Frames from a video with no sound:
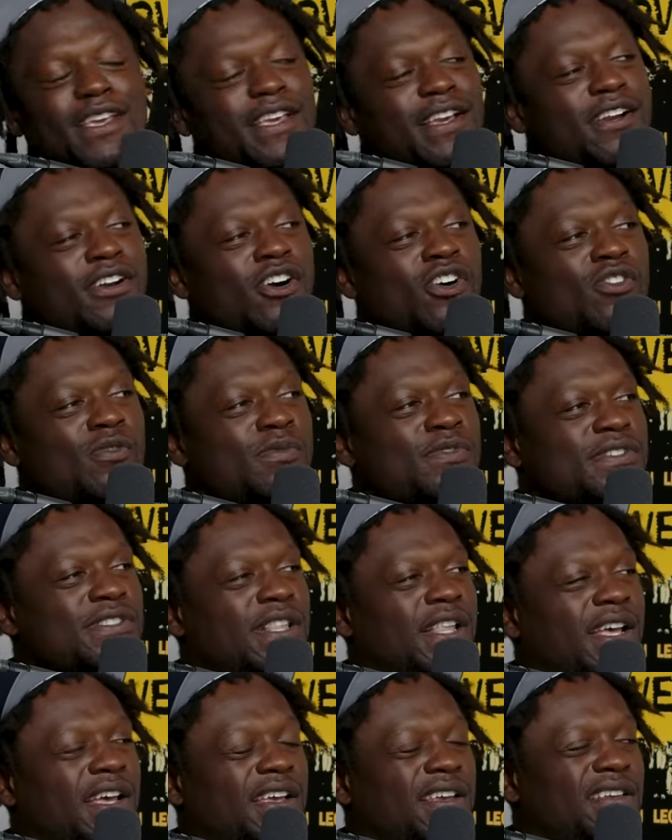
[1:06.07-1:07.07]
And Kobe was
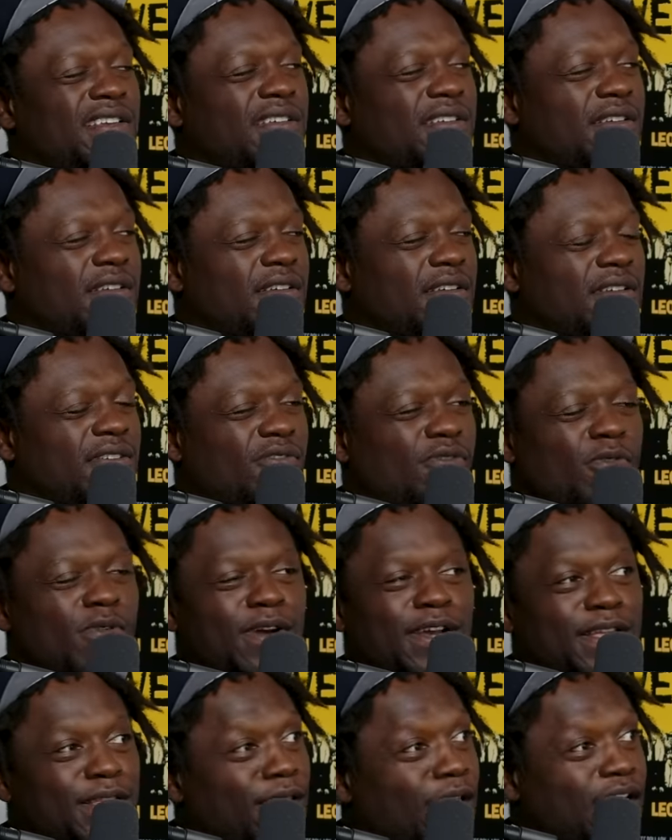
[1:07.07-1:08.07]
like,
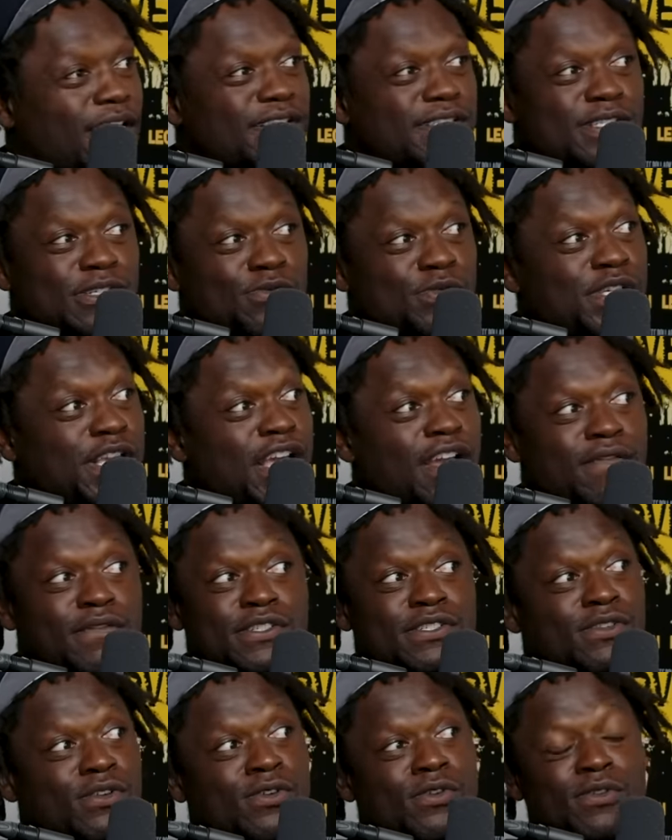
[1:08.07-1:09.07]
what? Like, so we having
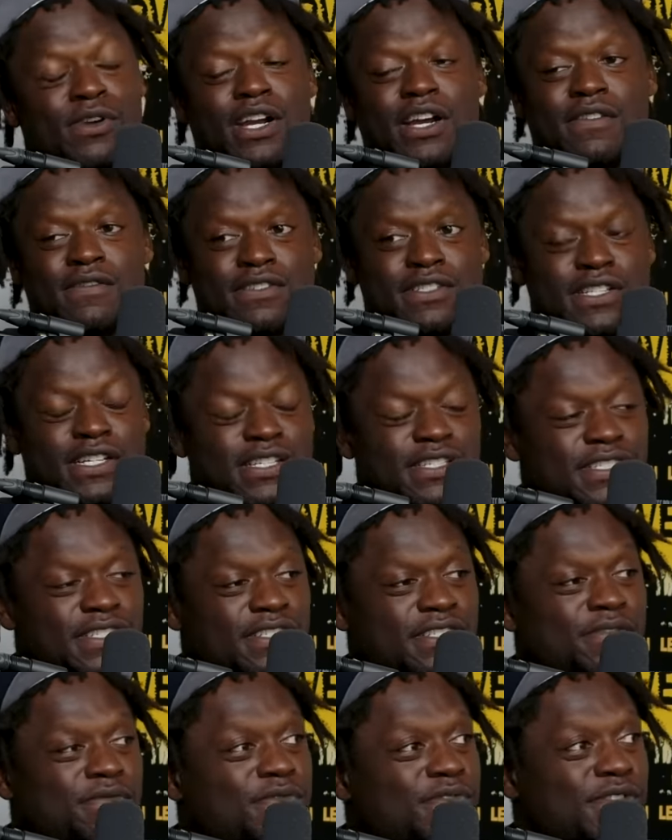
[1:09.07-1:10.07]
this whole conversation.
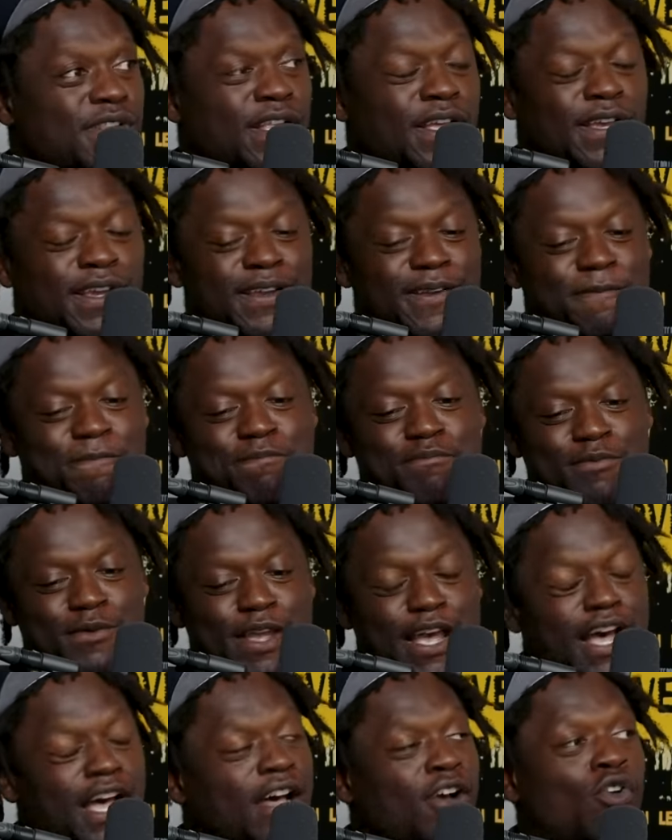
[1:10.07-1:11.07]
He was like,
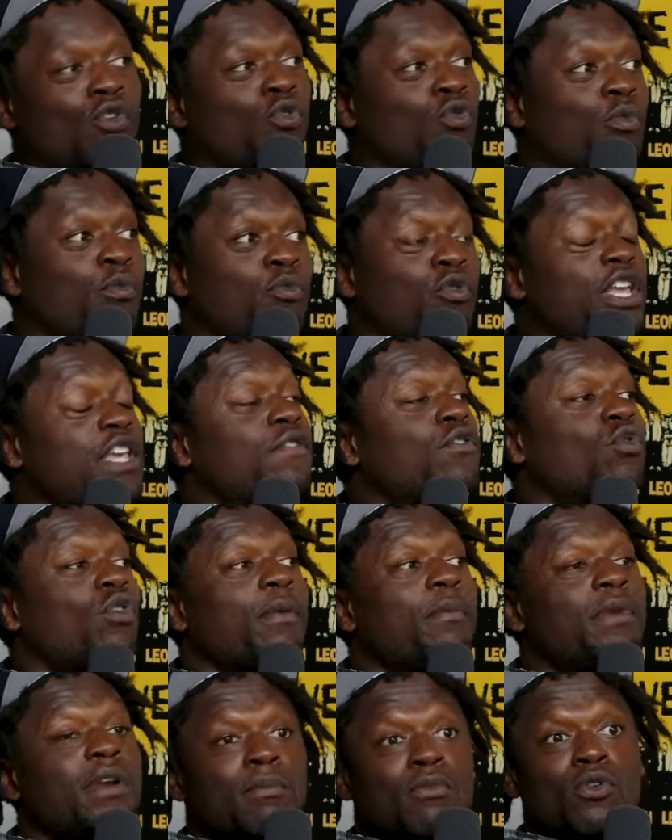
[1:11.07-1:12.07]
I don't even
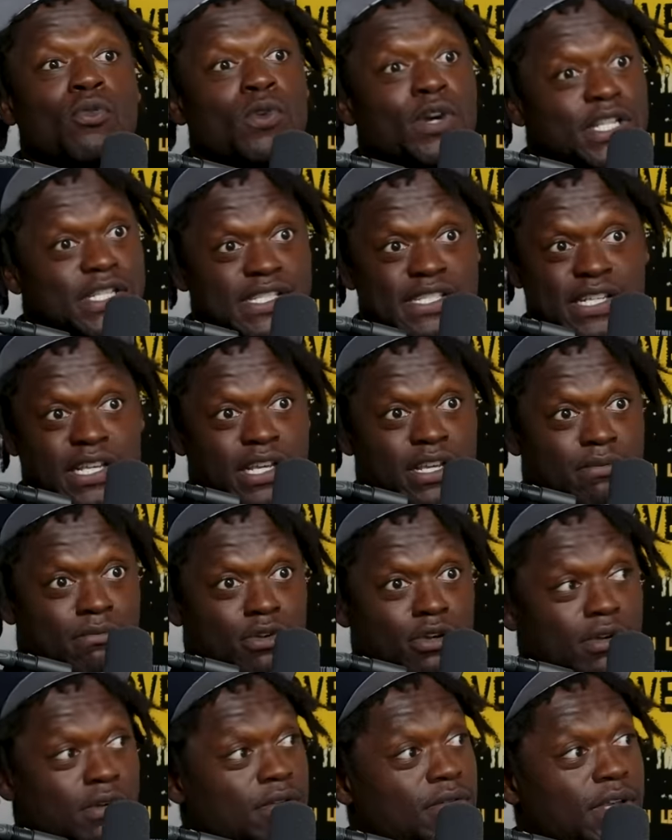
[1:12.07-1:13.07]
remember what he said,
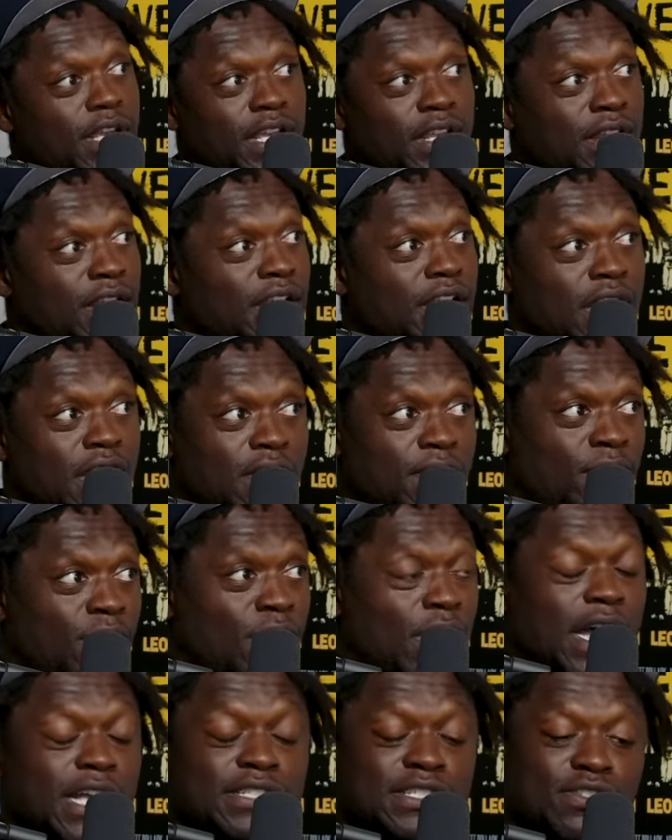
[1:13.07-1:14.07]
bro, yeah, in the
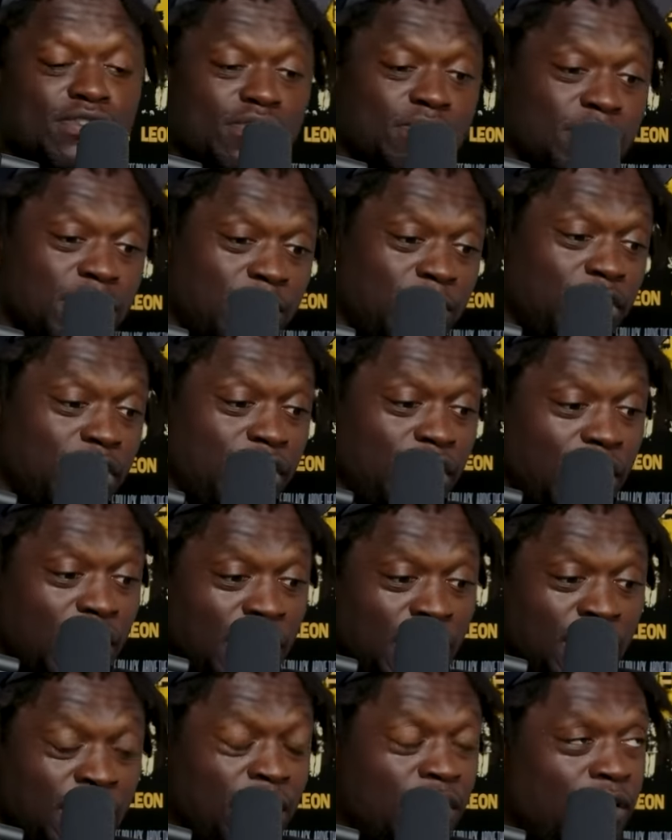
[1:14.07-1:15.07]
convo. I just remember he
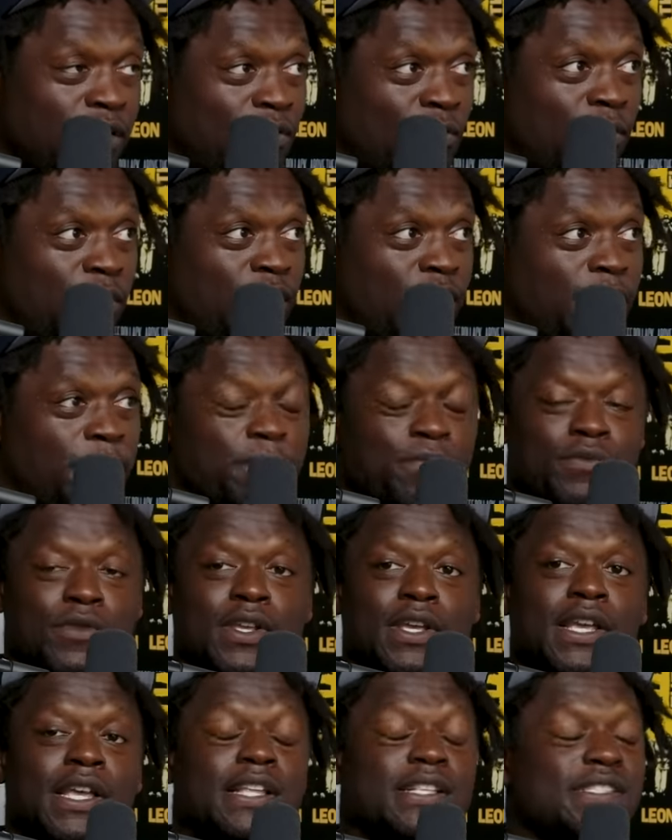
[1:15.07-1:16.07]
ended it with,
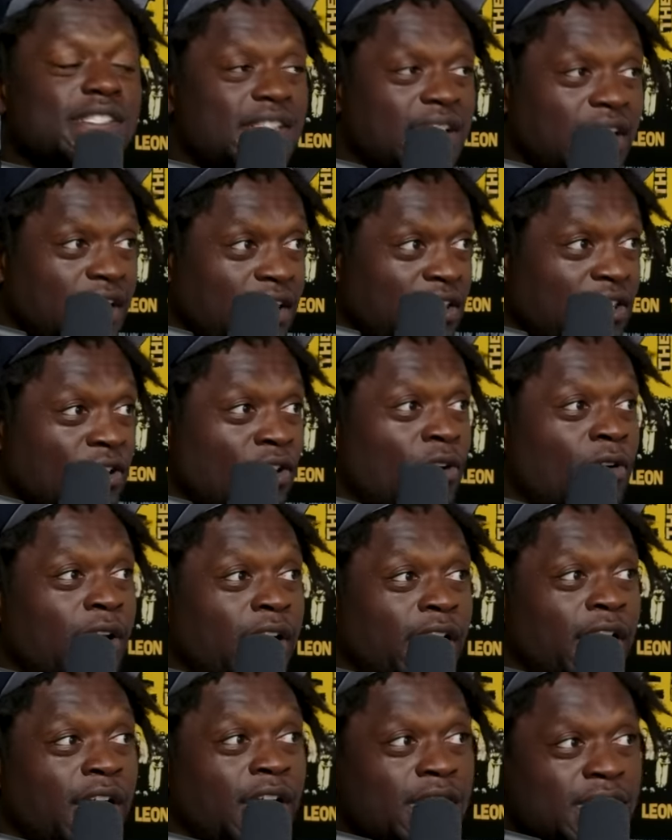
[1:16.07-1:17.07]
take your
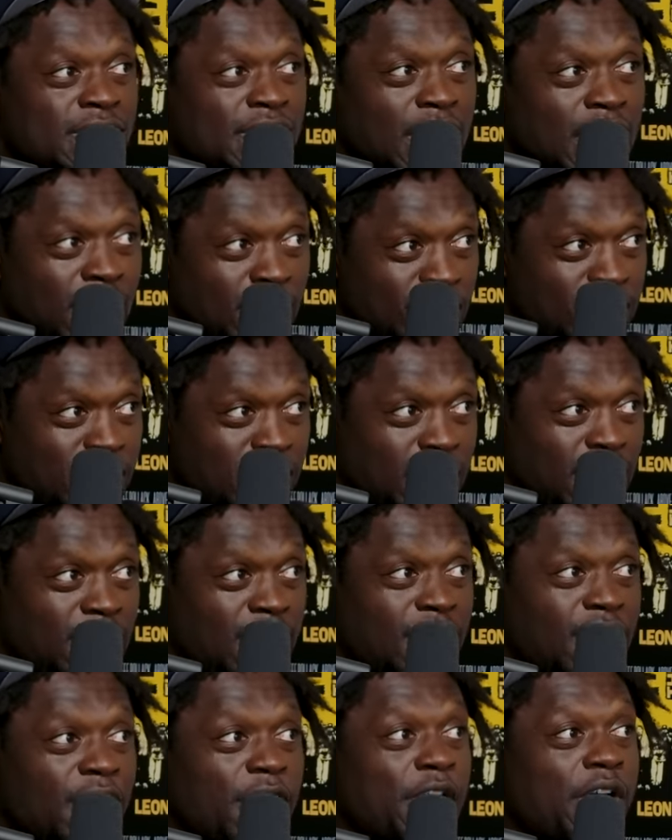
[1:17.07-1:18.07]
ass out there
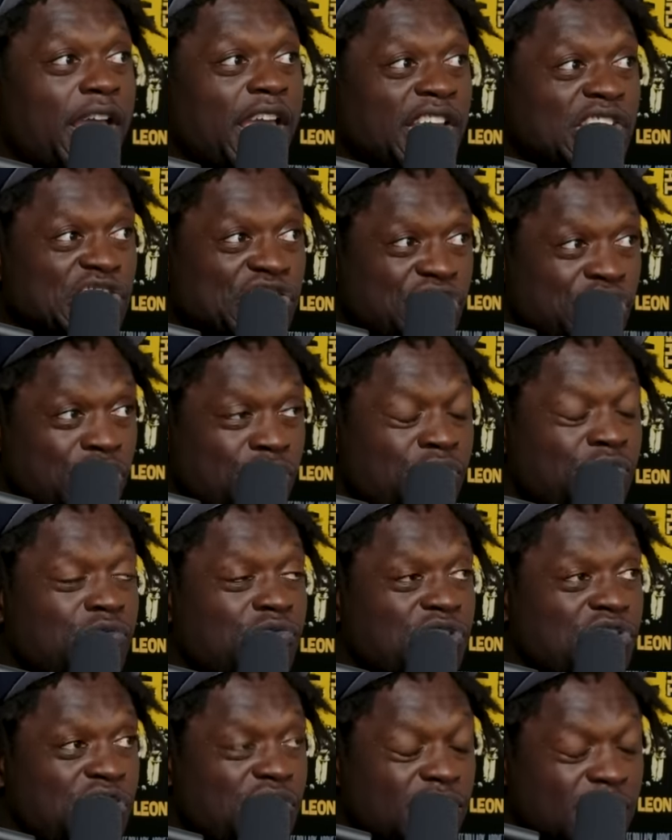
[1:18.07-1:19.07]
and shoot
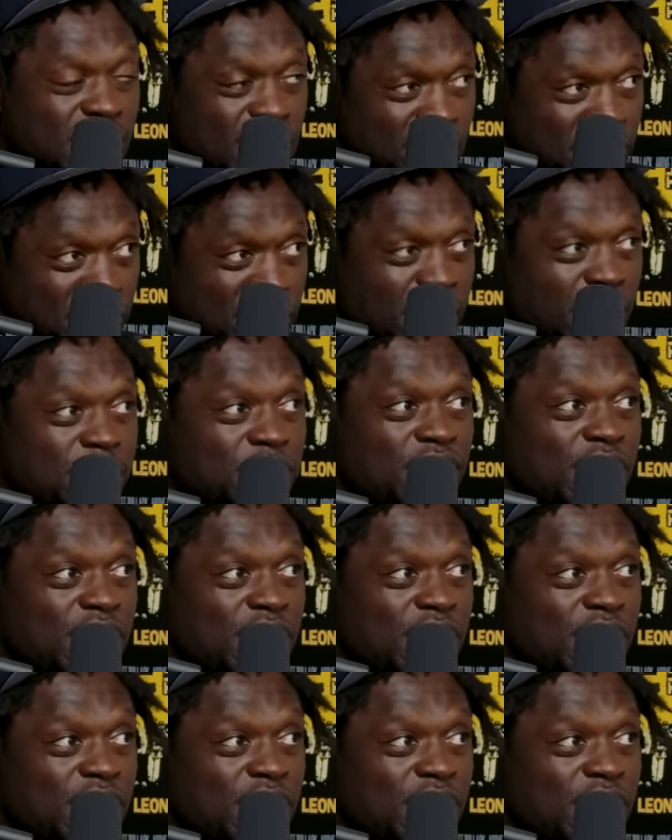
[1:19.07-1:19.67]
some jump